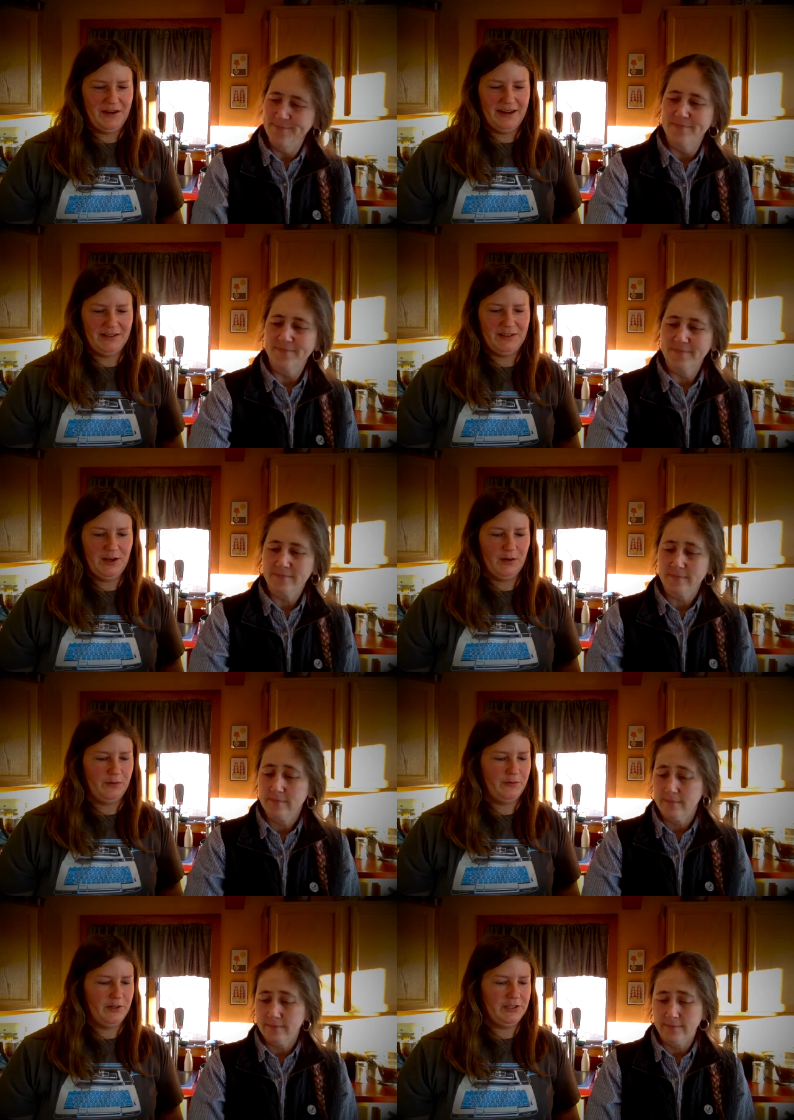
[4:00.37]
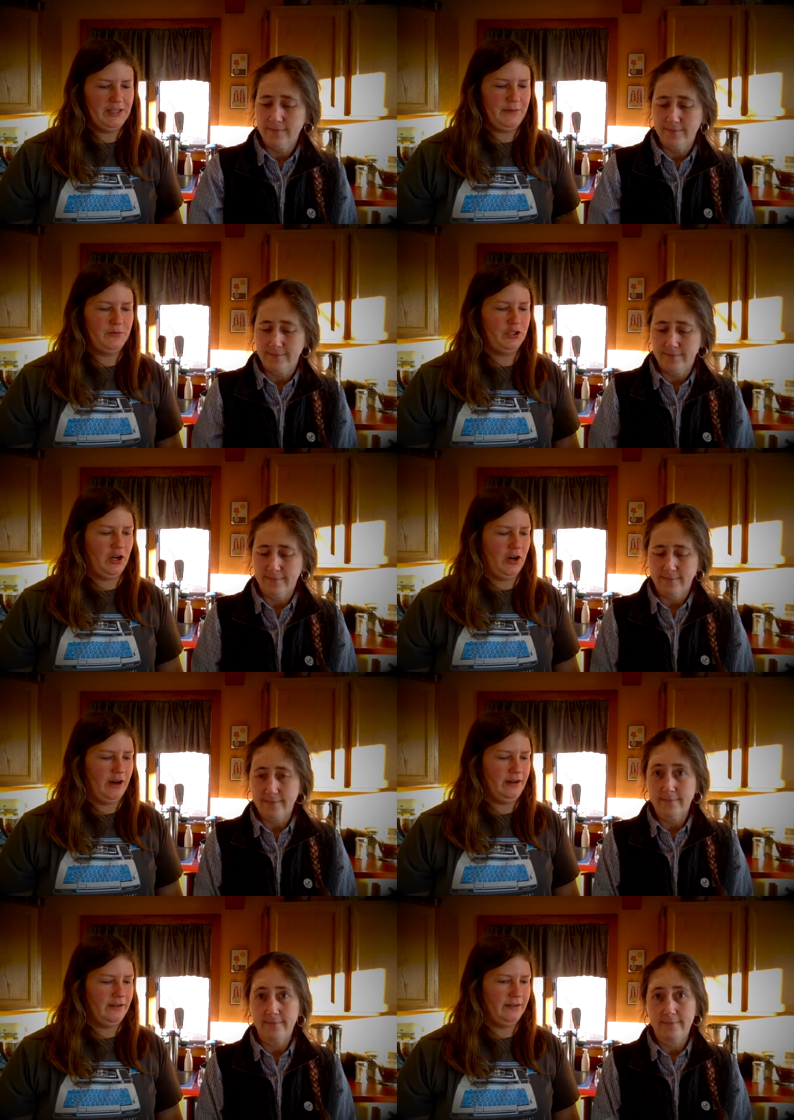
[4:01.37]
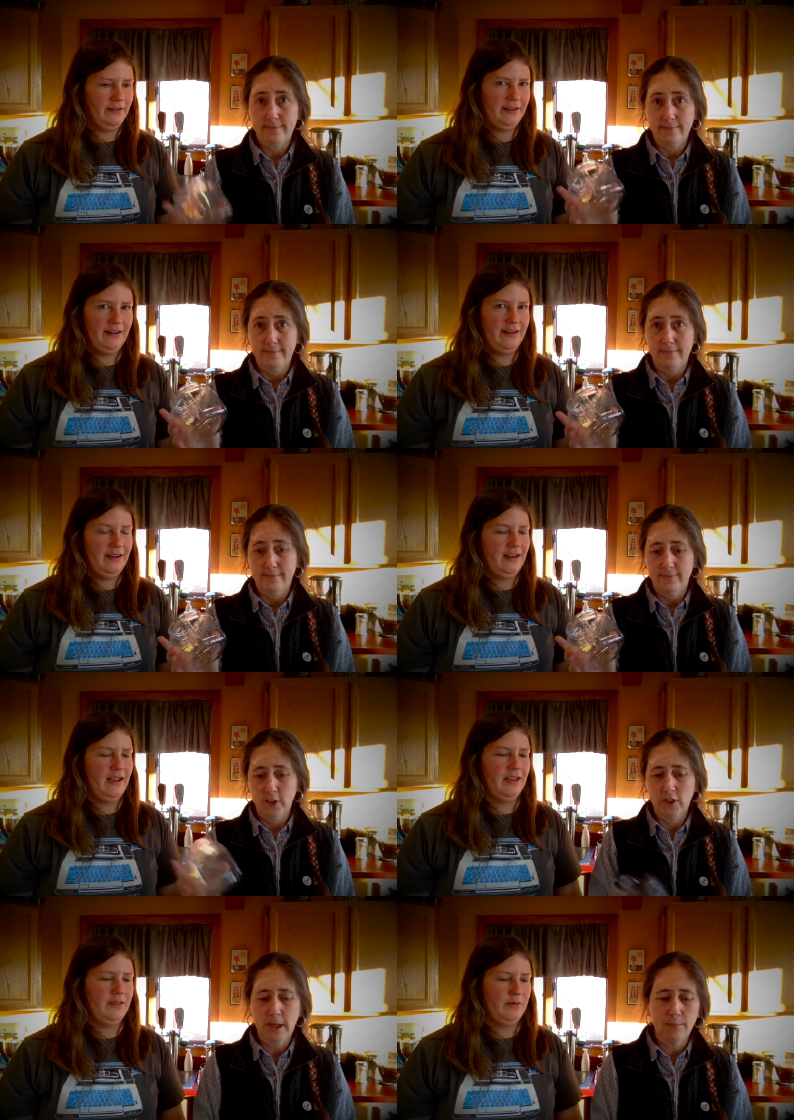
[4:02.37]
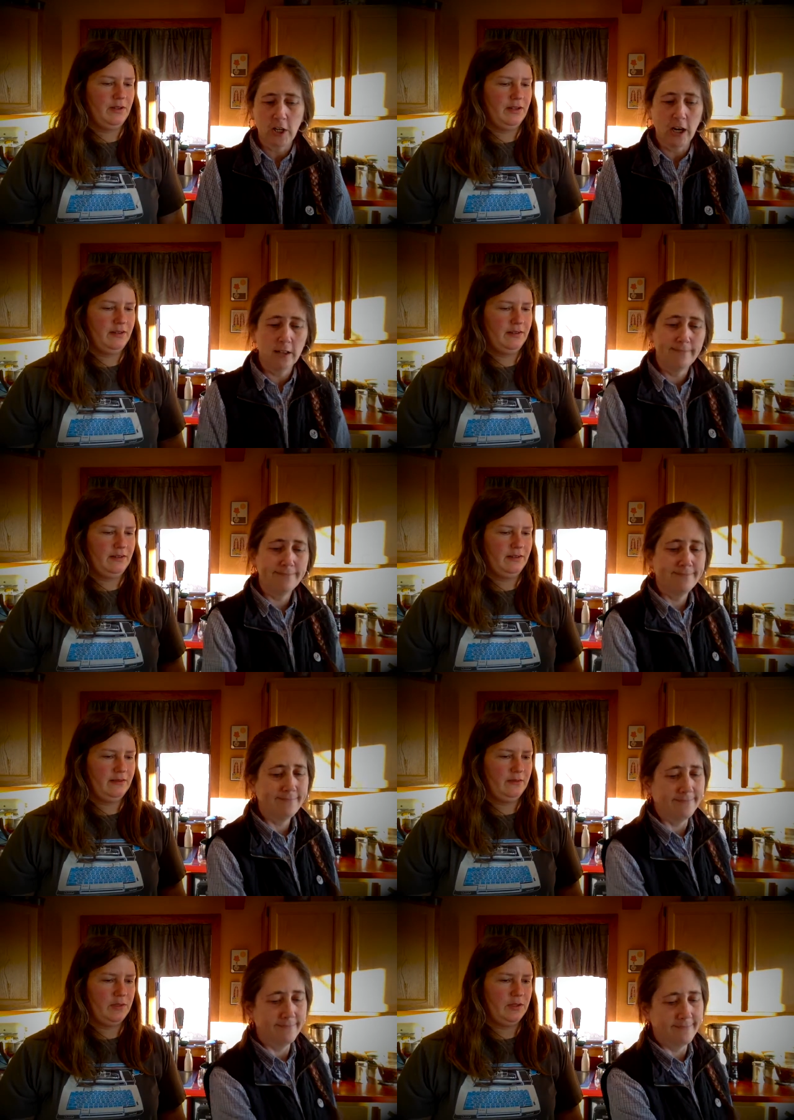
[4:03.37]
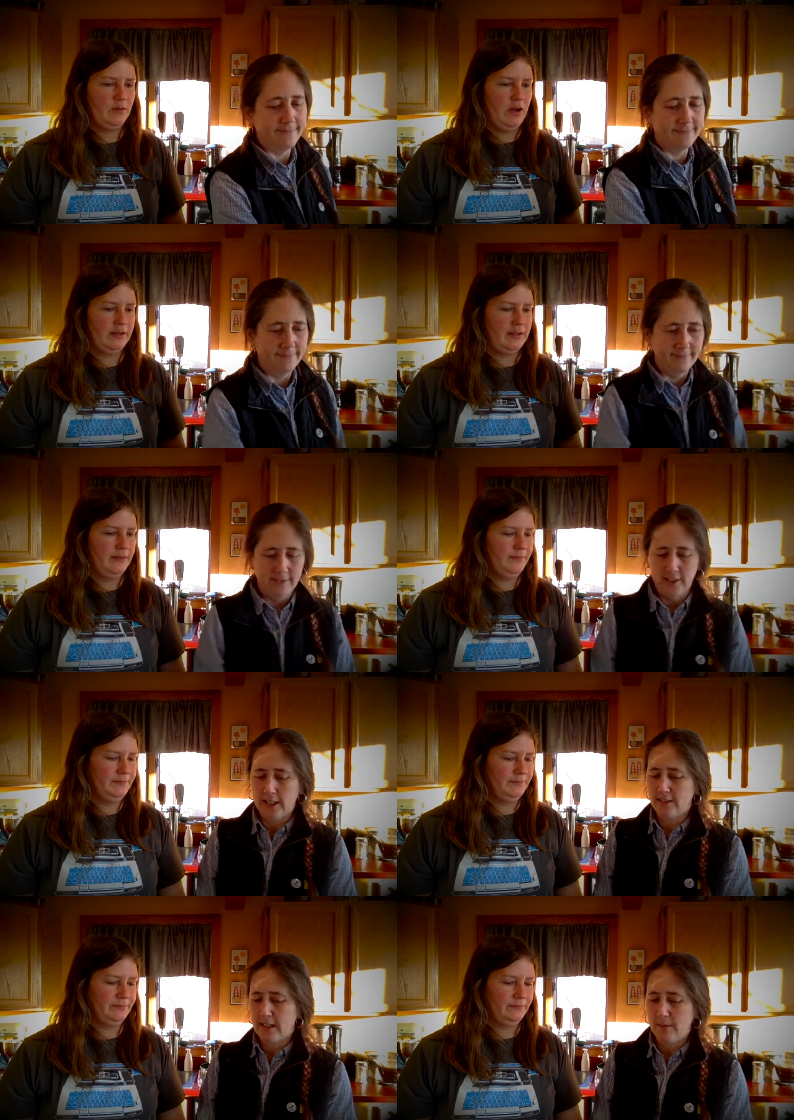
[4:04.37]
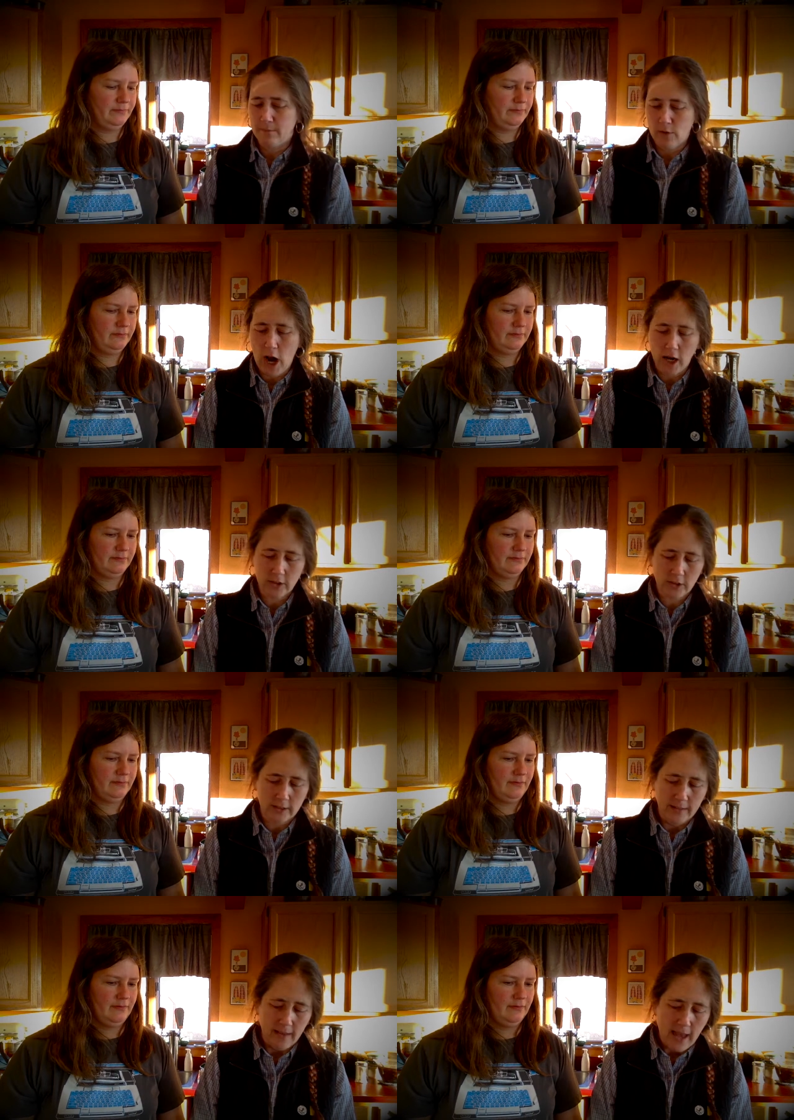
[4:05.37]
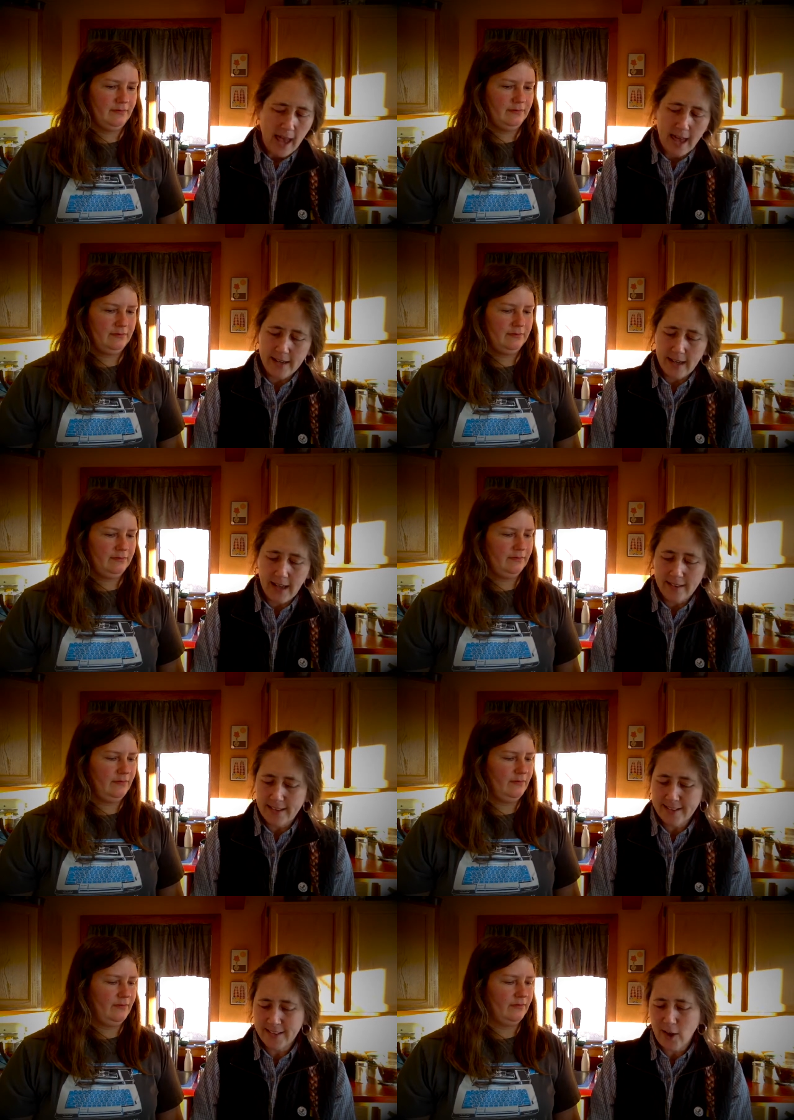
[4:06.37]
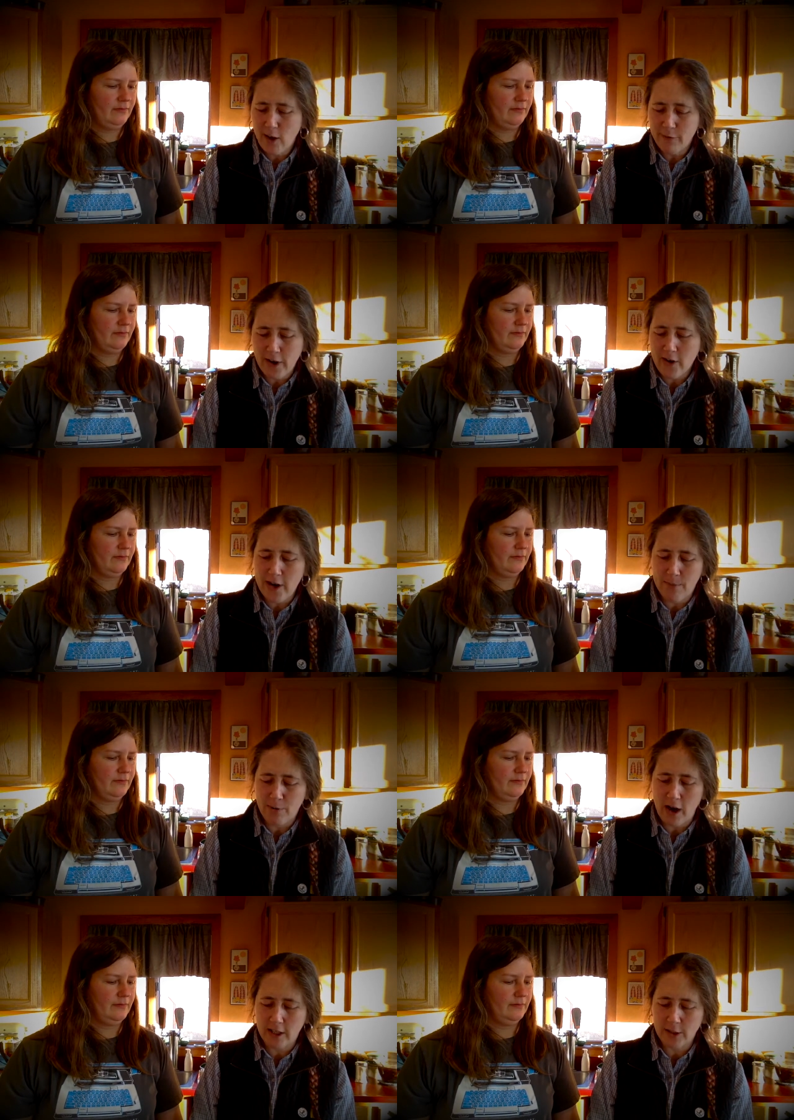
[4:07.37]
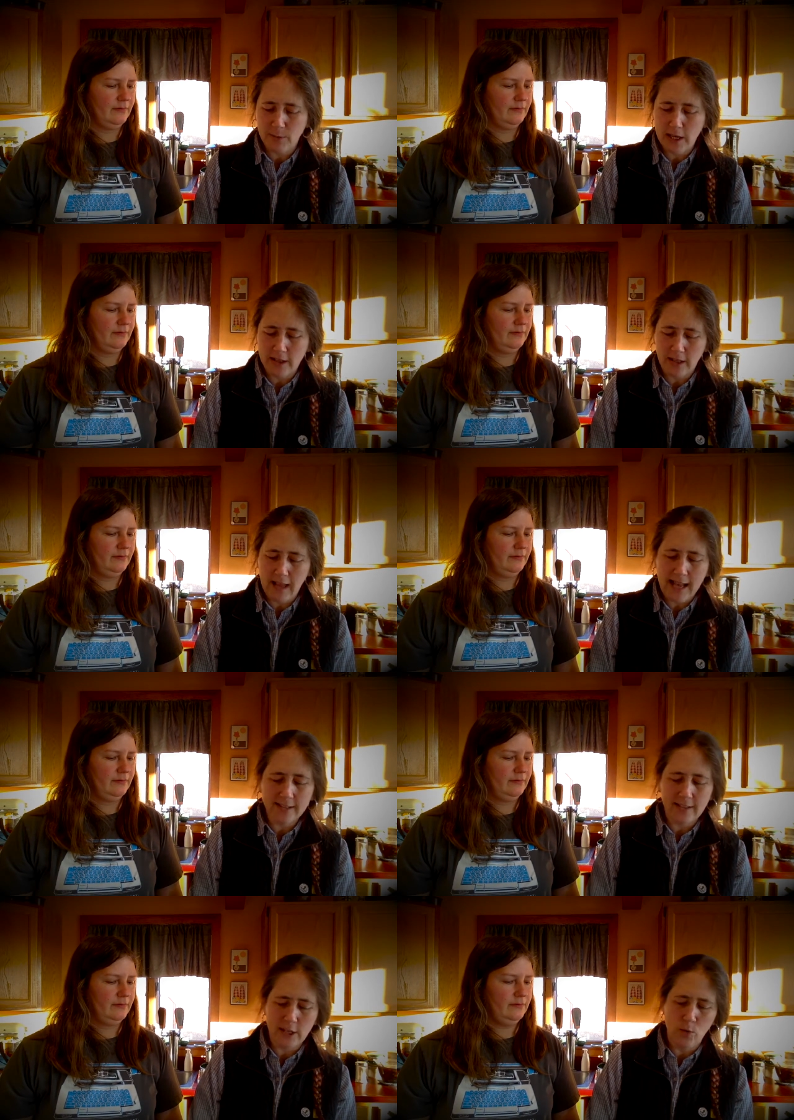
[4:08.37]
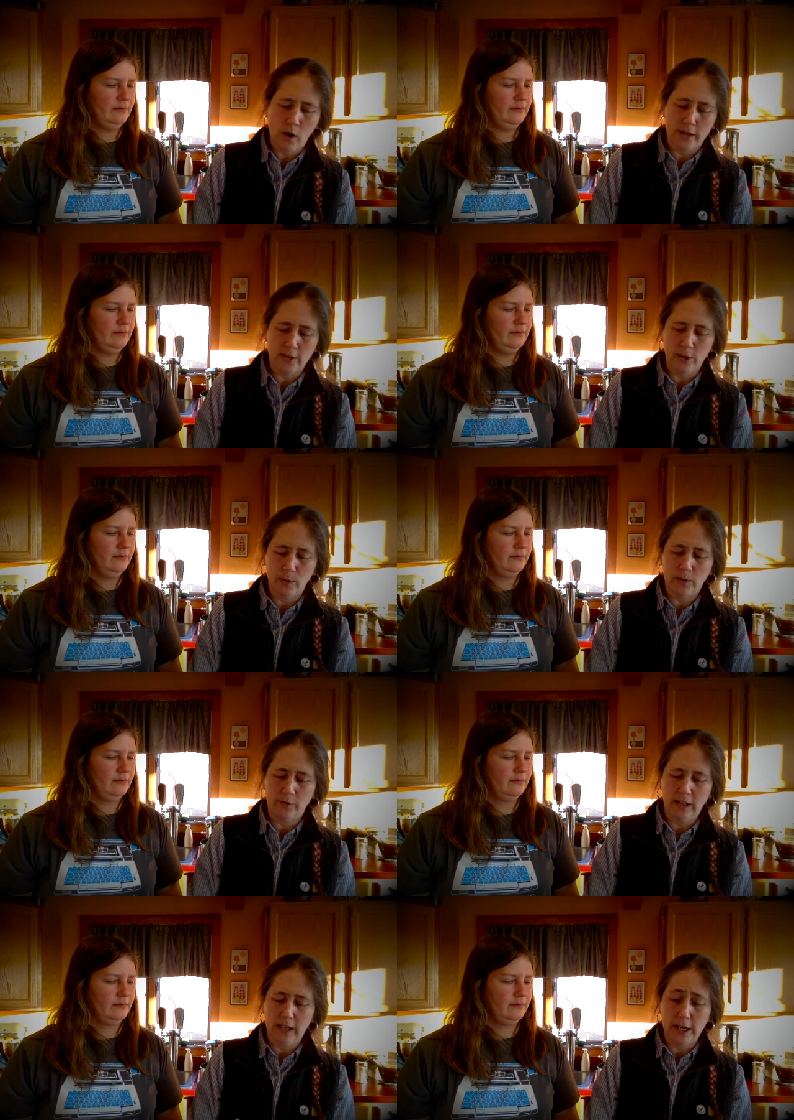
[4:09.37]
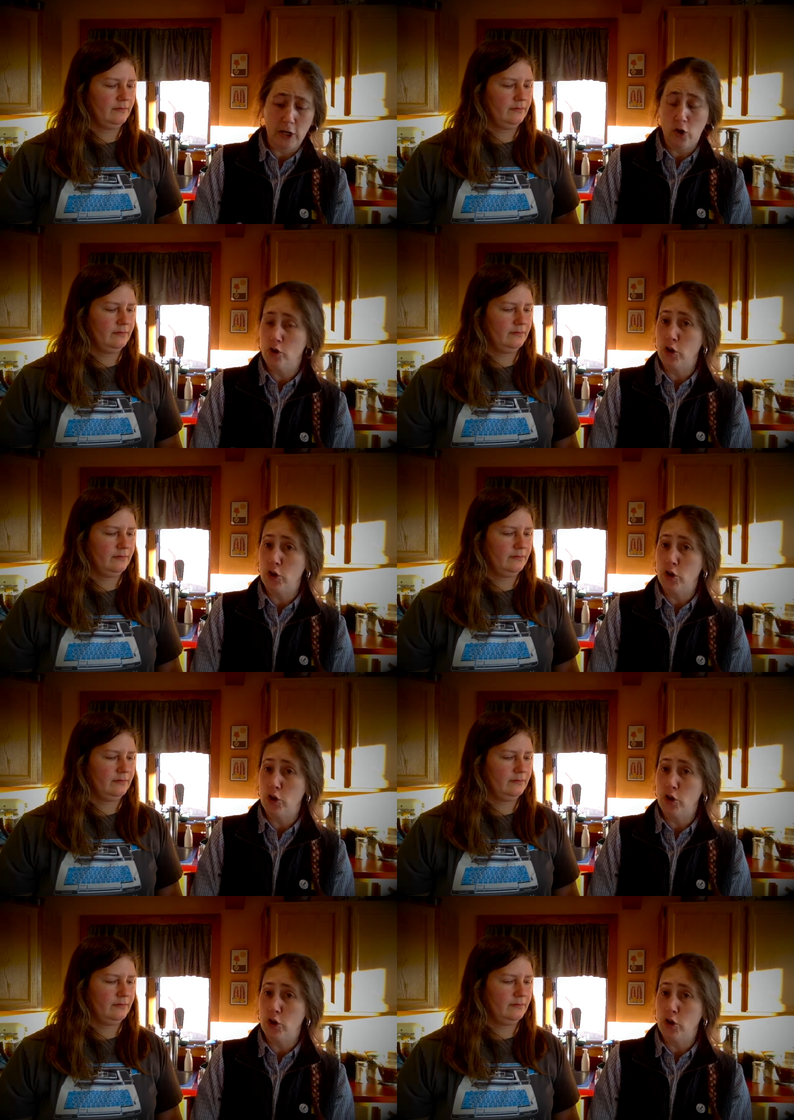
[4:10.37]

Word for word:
Speaker 1: All right. So first step jar. First step jar. Put some rocks in.
Speaker 2: Second step rocks. And this is all very approximate. The last thing you want to do is feel like you're